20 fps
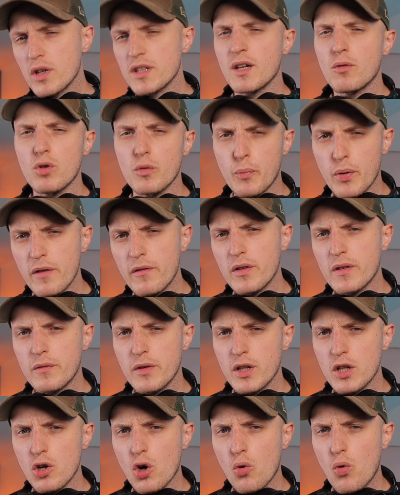in our previous
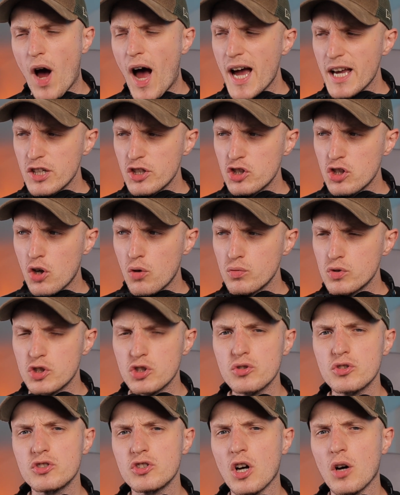video I showed
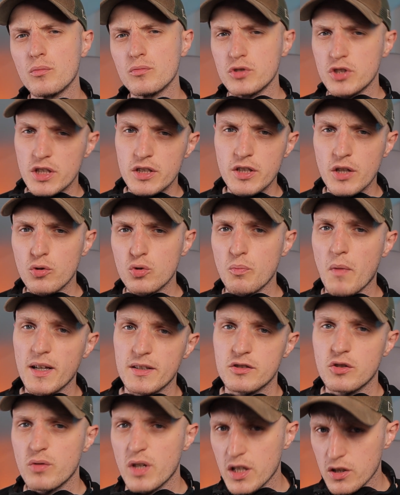you some detailed
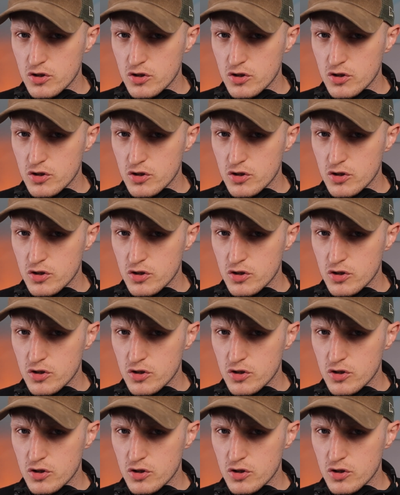mastering